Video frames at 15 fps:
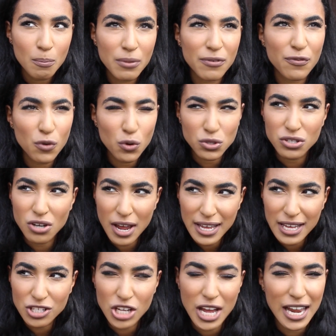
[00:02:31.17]
before
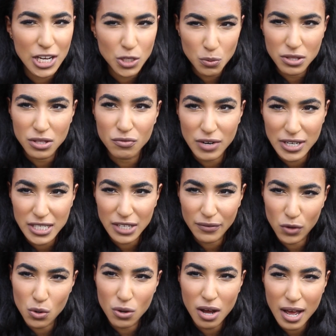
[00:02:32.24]
starting a challenge with the rest
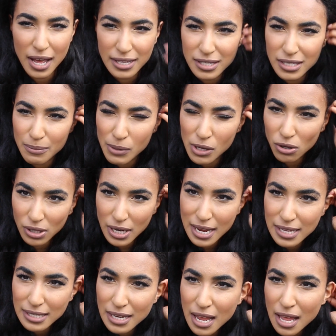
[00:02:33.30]
of you guys, to be
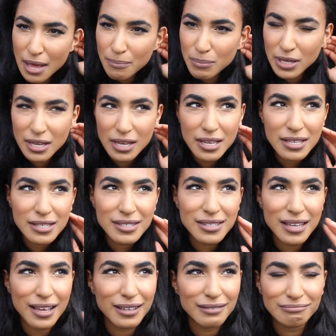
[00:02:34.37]
honest, because